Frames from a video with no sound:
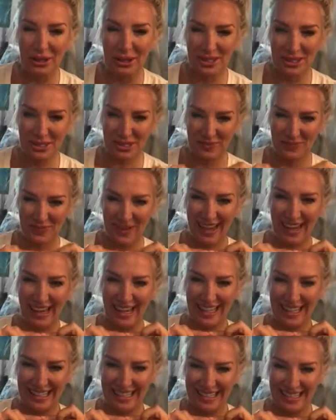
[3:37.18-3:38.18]

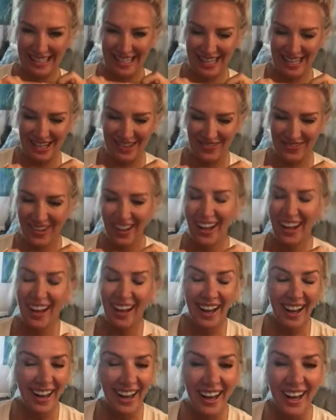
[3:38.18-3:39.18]
space up.
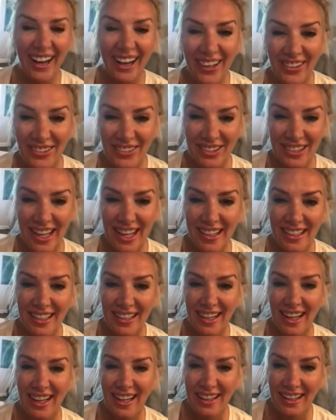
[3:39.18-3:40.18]
I have
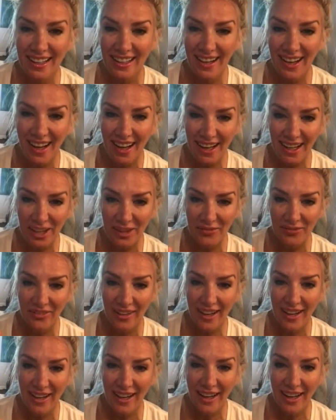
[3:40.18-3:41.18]
dedicated. I am
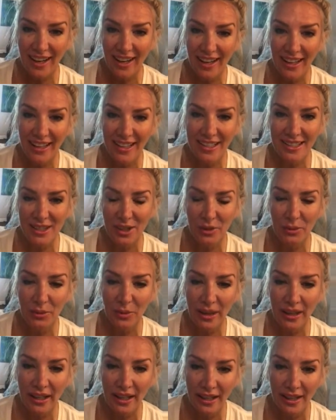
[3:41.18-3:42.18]
in it to
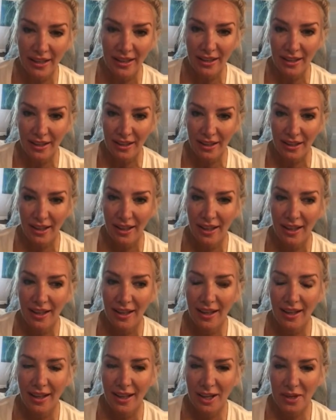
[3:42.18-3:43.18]
win it.
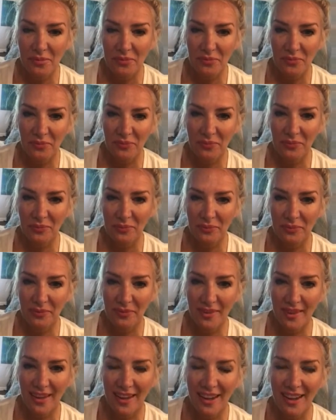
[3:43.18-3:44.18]

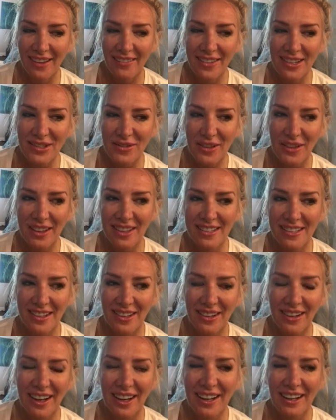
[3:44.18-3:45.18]
I have this fun
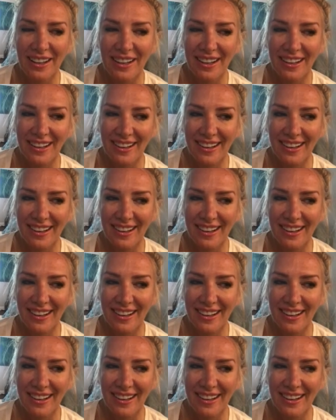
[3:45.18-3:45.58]
song. I